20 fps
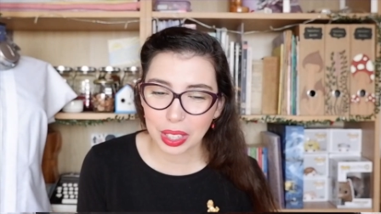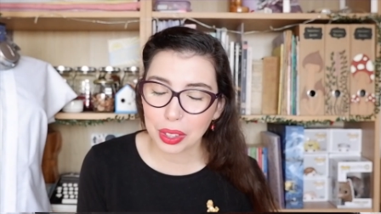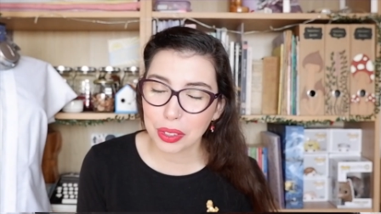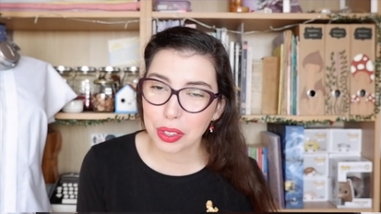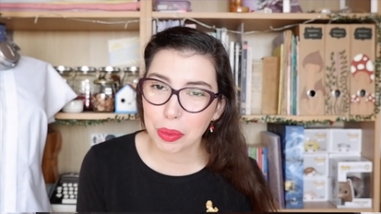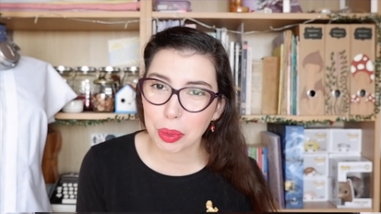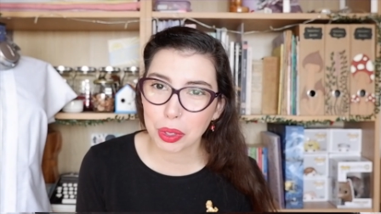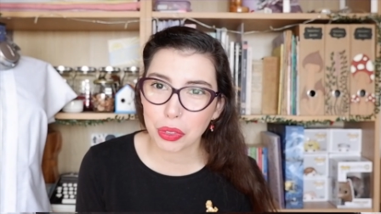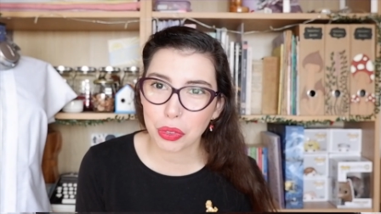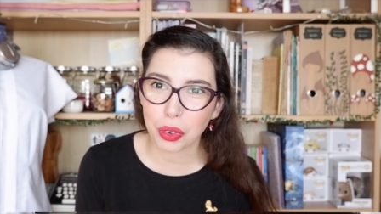Thank you
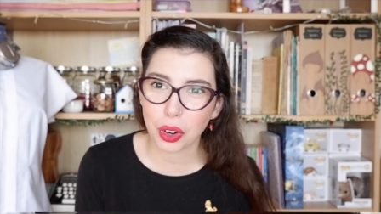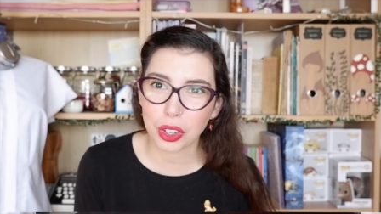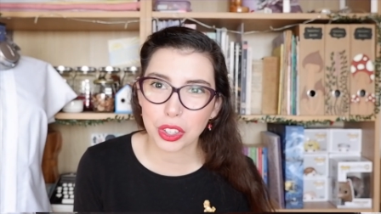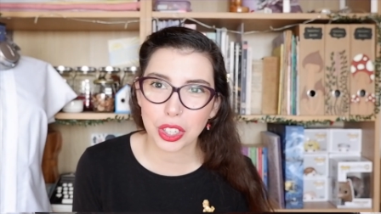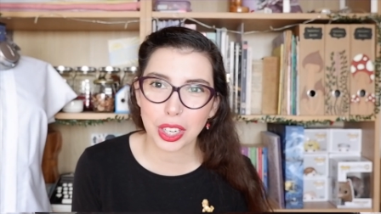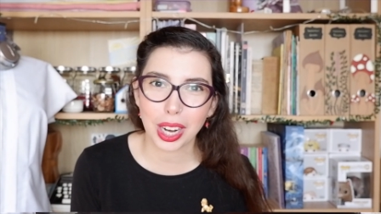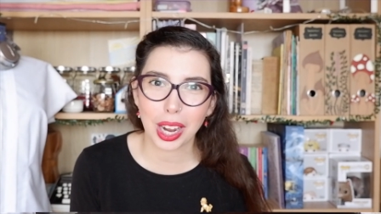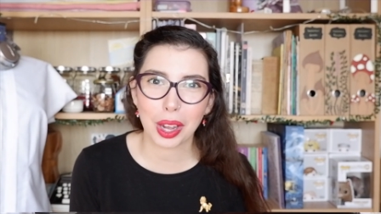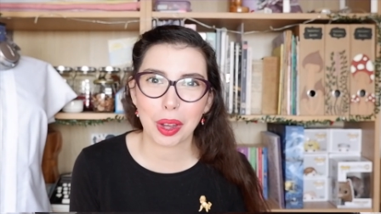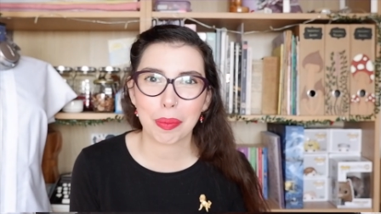so much for
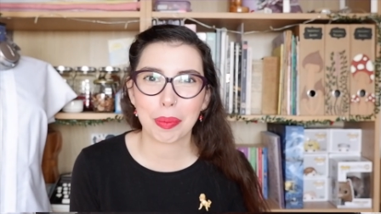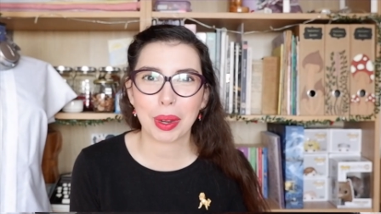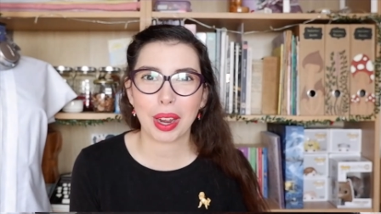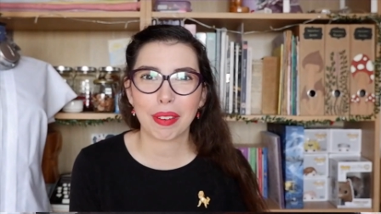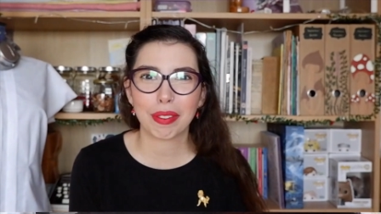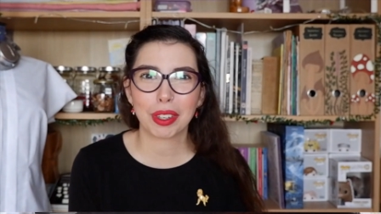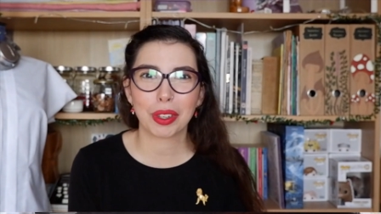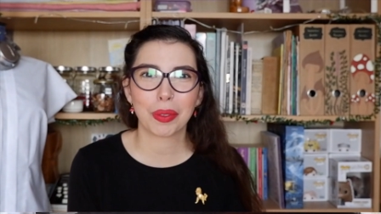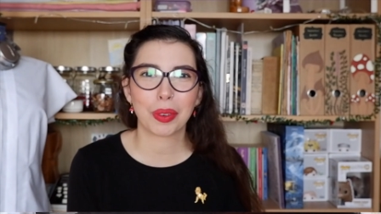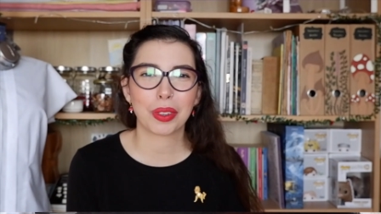watching. I hope you're
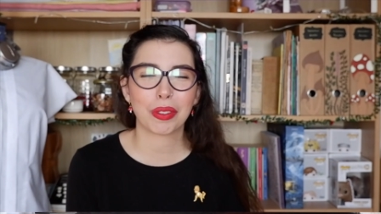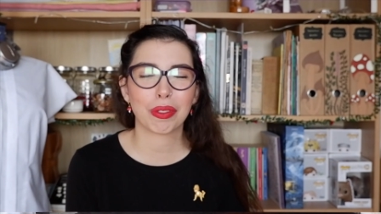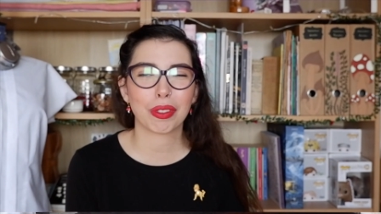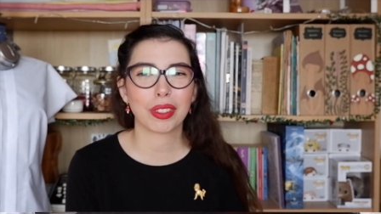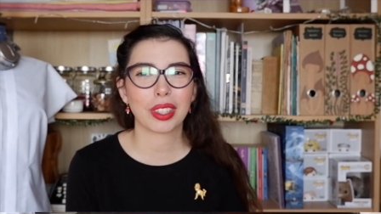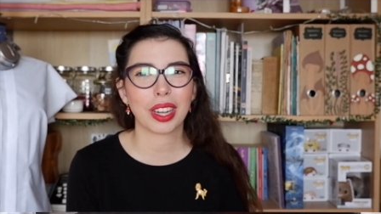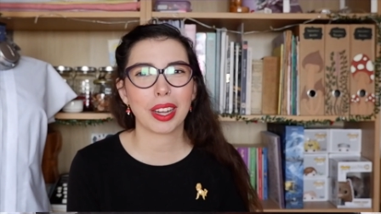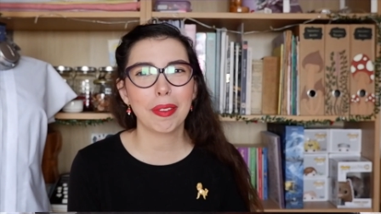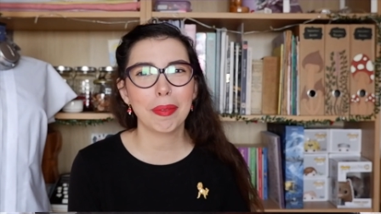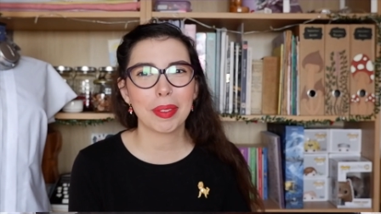having a
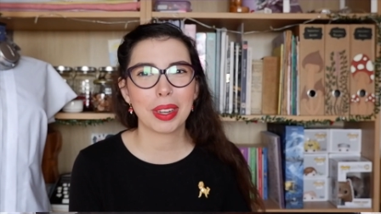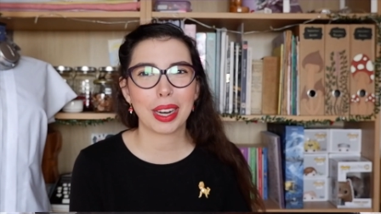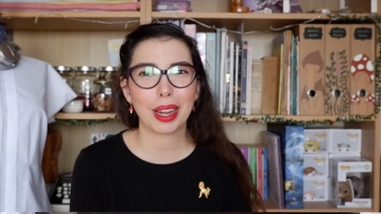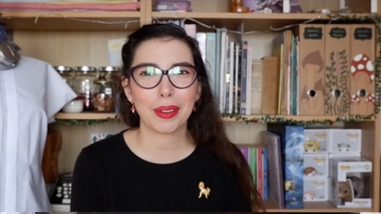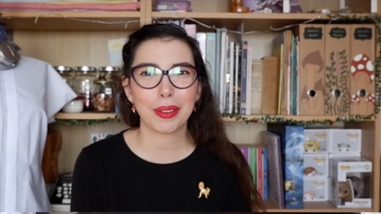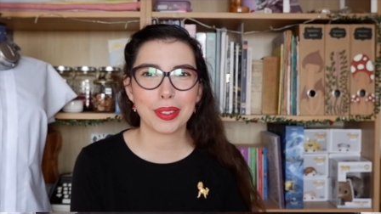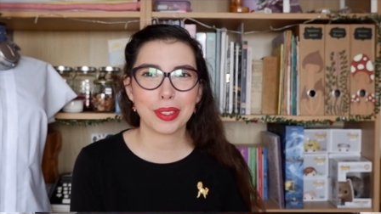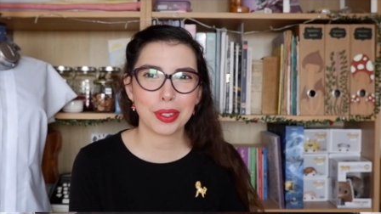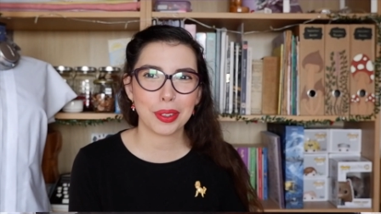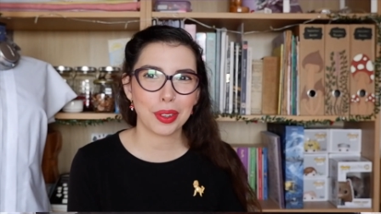wonderful day, and
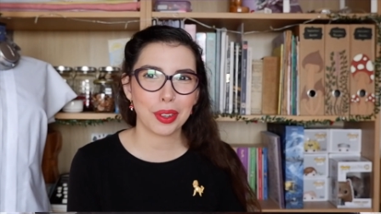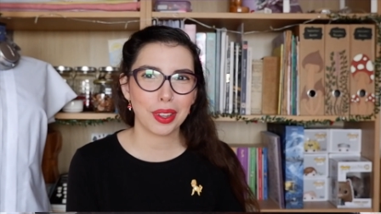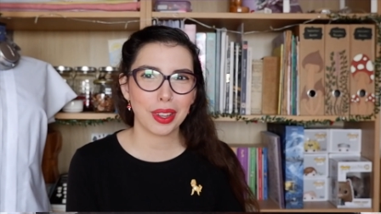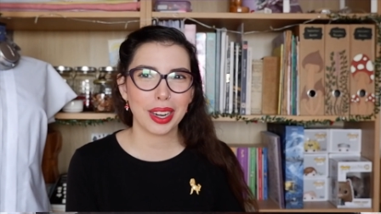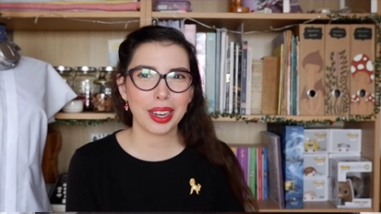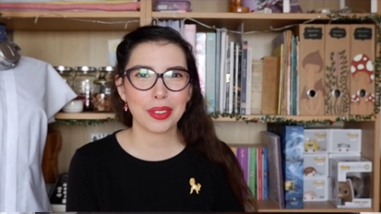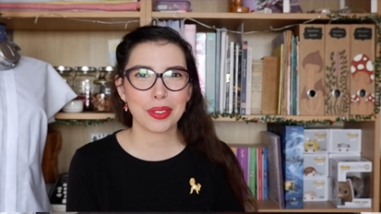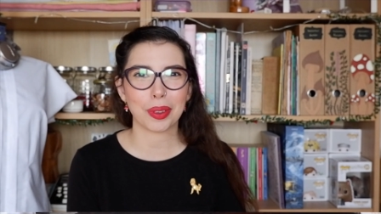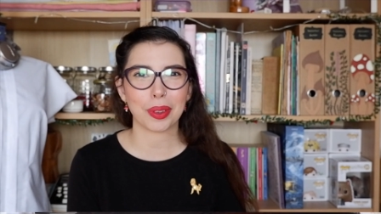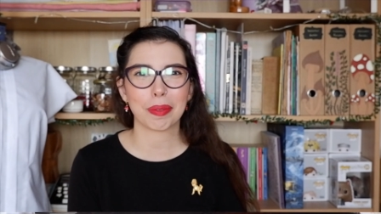I will see you in
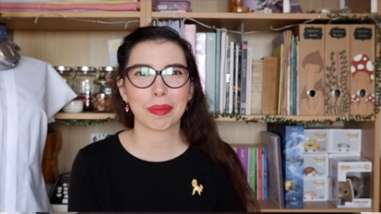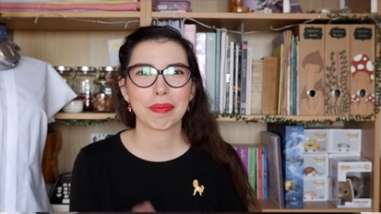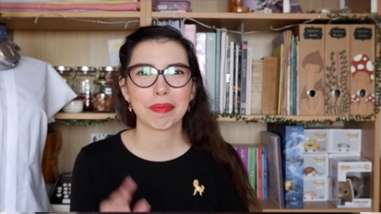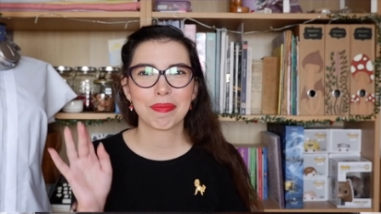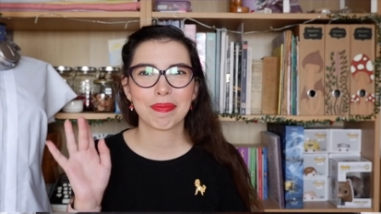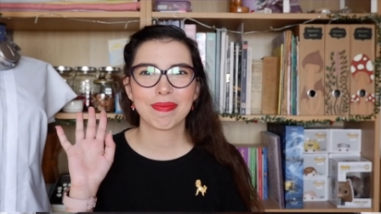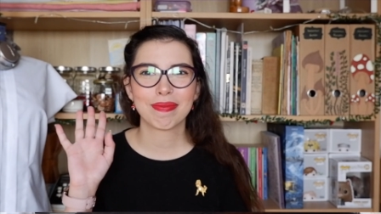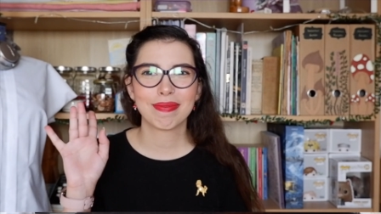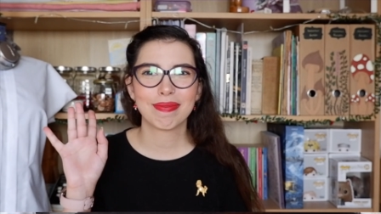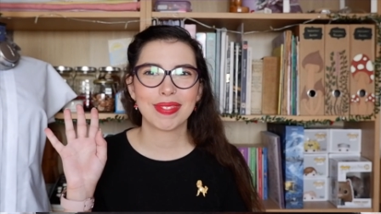the next one.
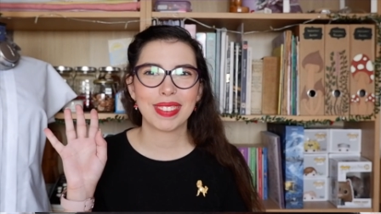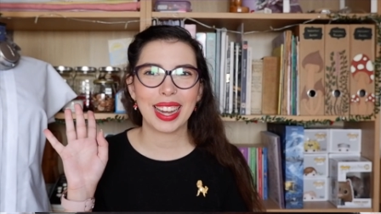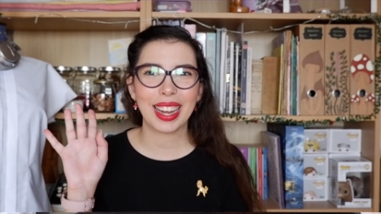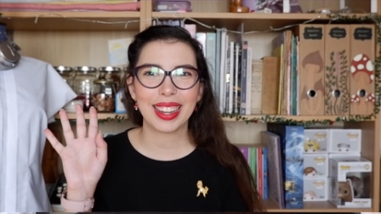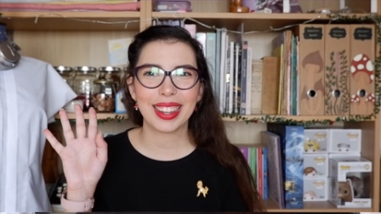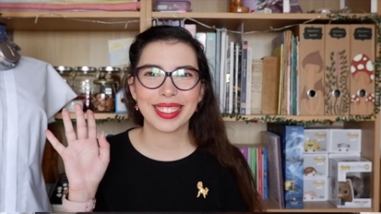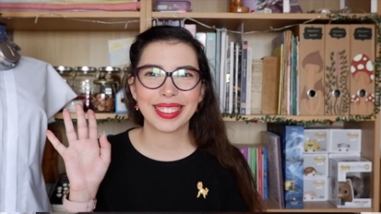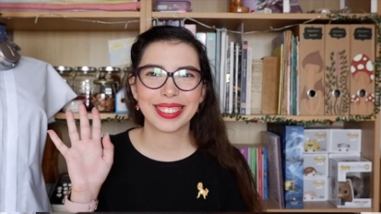Bye!